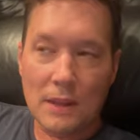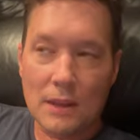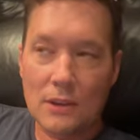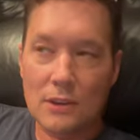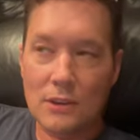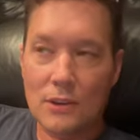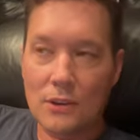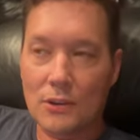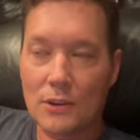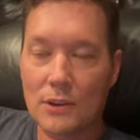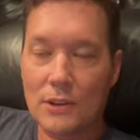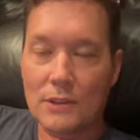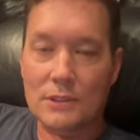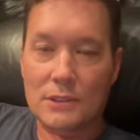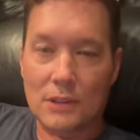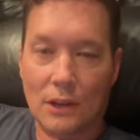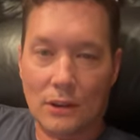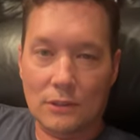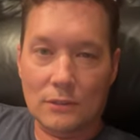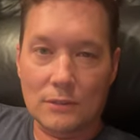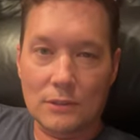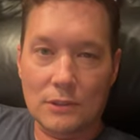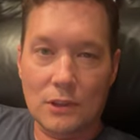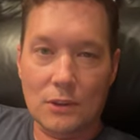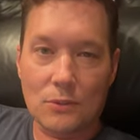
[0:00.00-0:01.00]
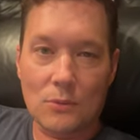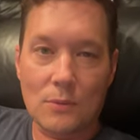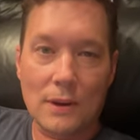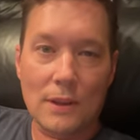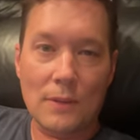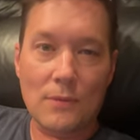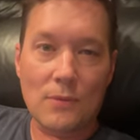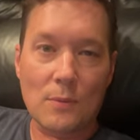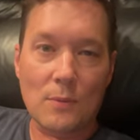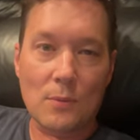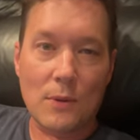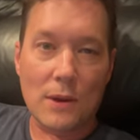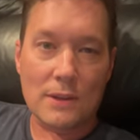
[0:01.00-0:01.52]
You're an adult. You're running
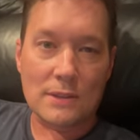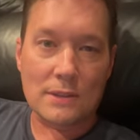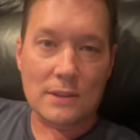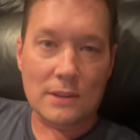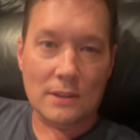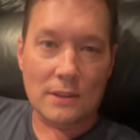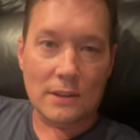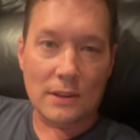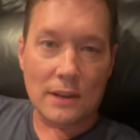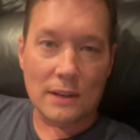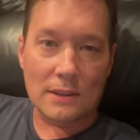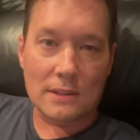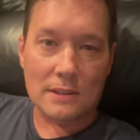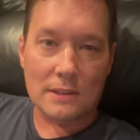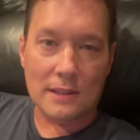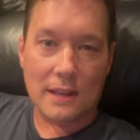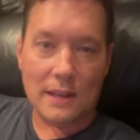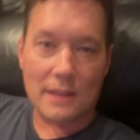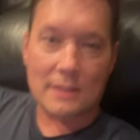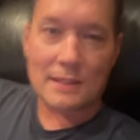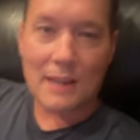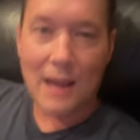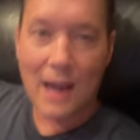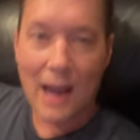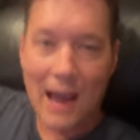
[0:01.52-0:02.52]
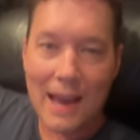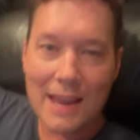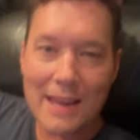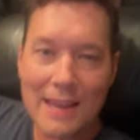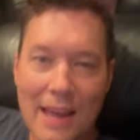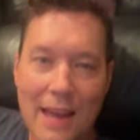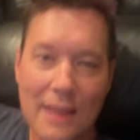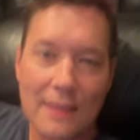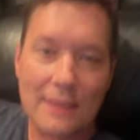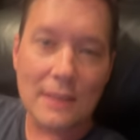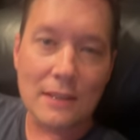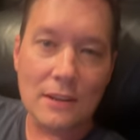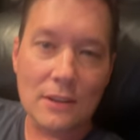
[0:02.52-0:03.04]
for president of the United States. I
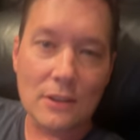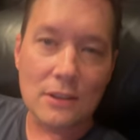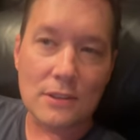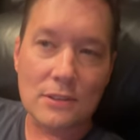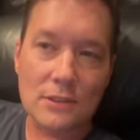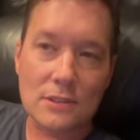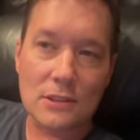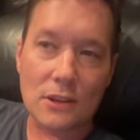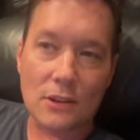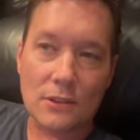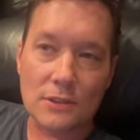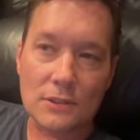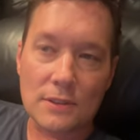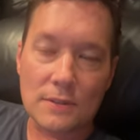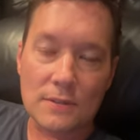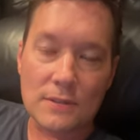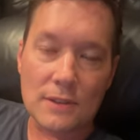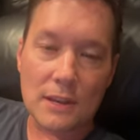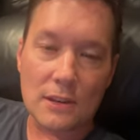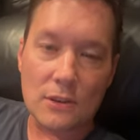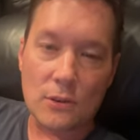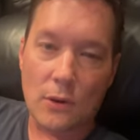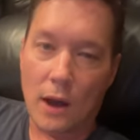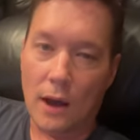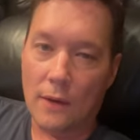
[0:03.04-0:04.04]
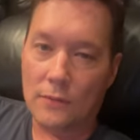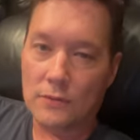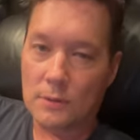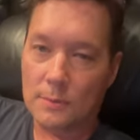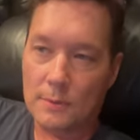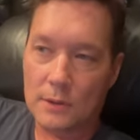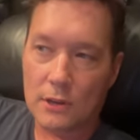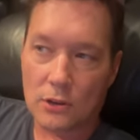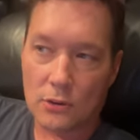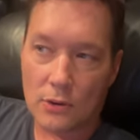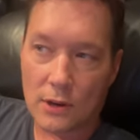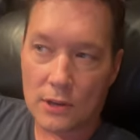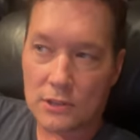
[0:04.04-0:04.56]
get that your consultants have said you have to
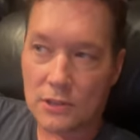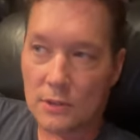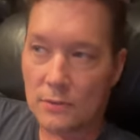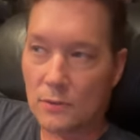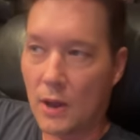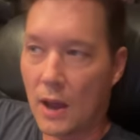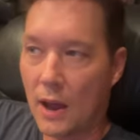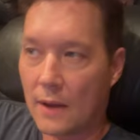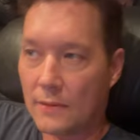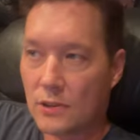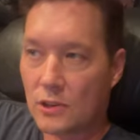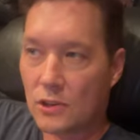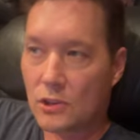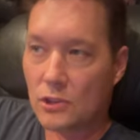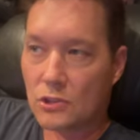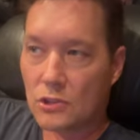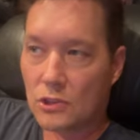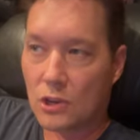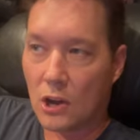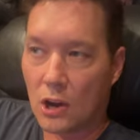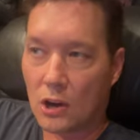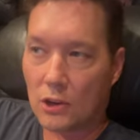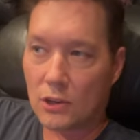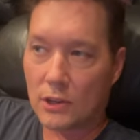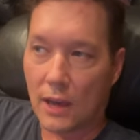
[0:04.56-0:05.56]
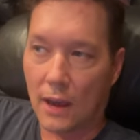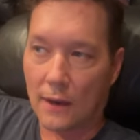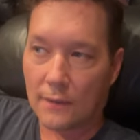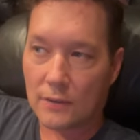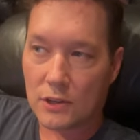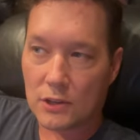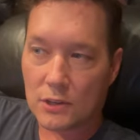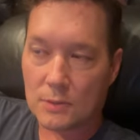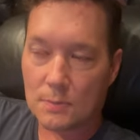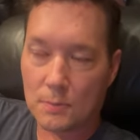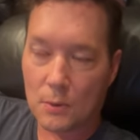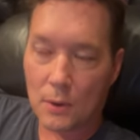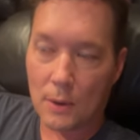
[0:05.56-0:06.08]
be aggressive. You have to just talk. You have to
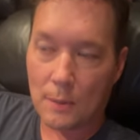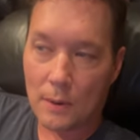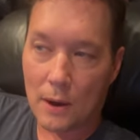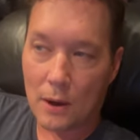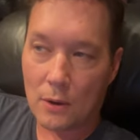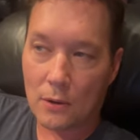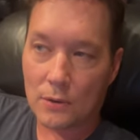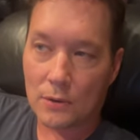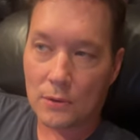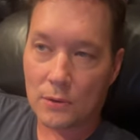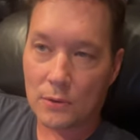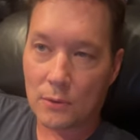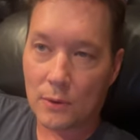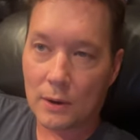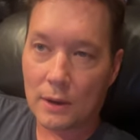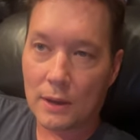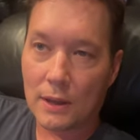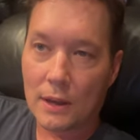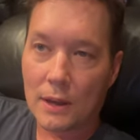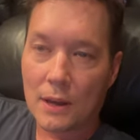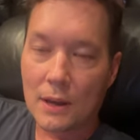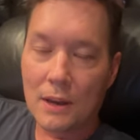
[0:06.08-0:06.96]
just put power through it.